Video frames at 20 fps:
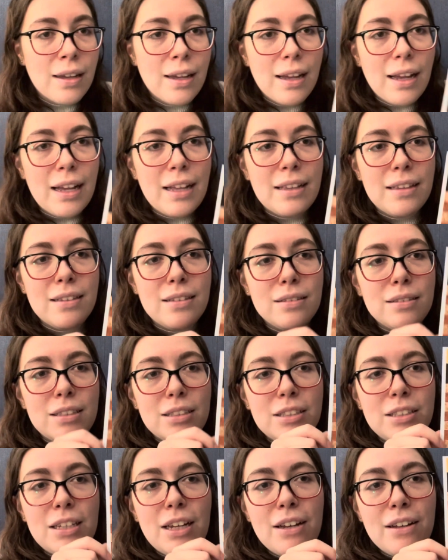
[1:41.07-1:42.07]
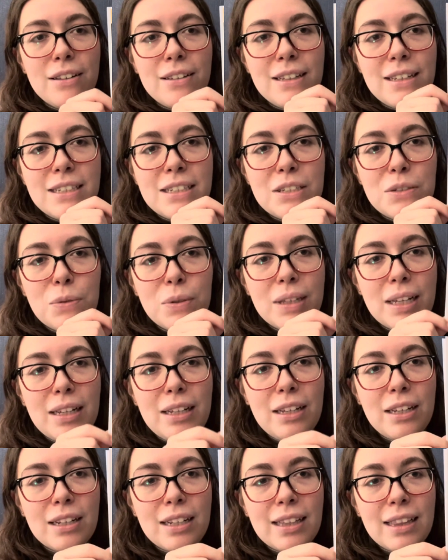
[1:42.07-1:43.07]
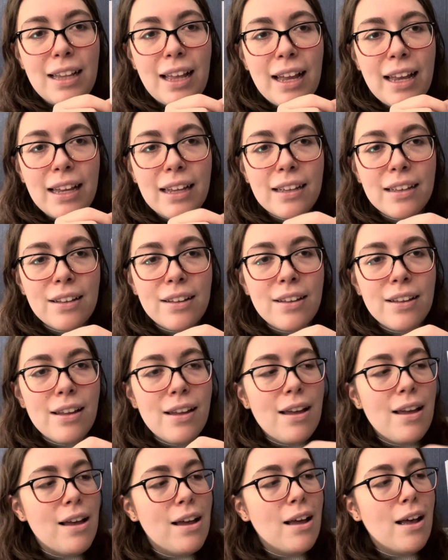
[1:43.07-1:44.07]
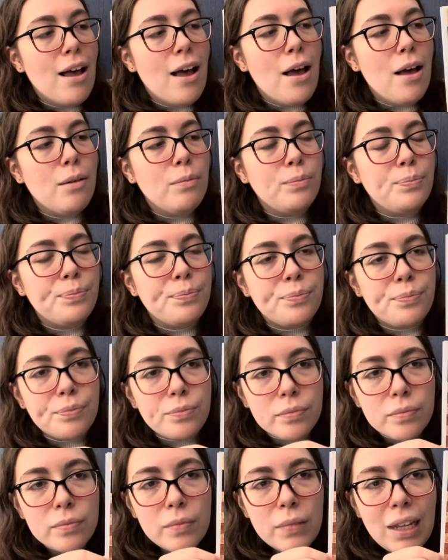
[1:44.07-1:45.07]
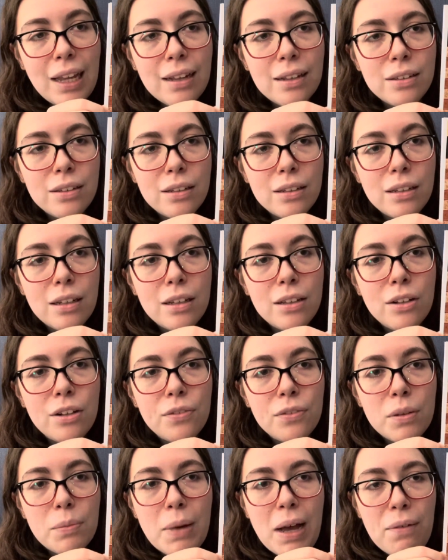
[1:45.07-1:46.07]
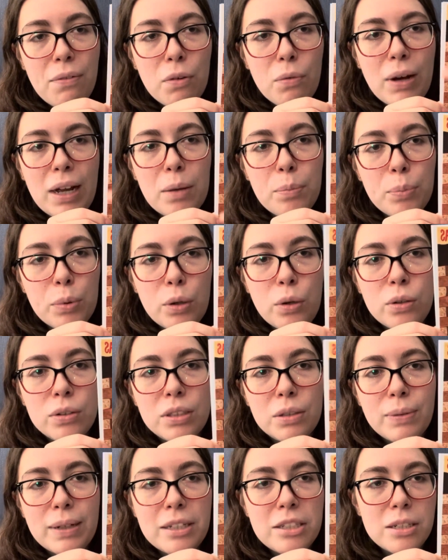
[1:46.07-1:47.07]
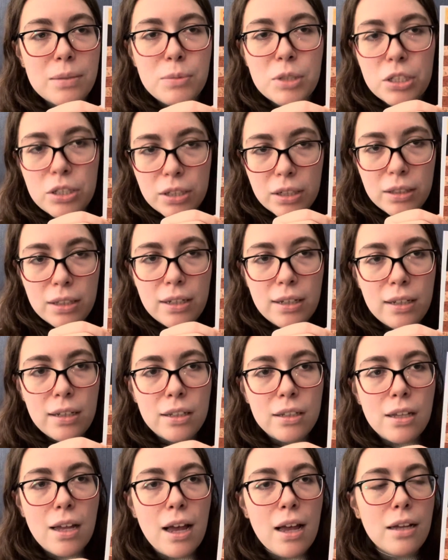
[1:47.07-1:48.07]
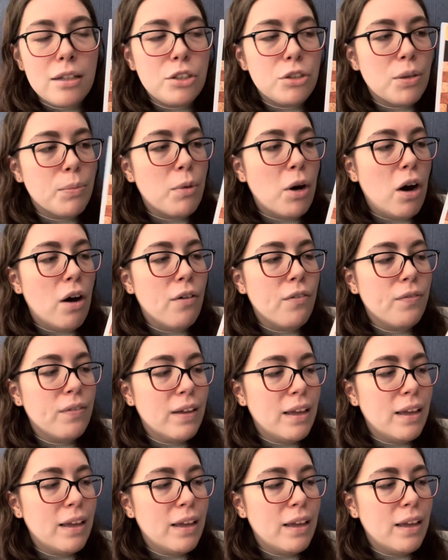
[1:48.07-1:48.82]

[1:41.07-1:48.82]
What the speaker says: And so this is what they look like. A lot of them have a white border, which I'm just gonna trim off.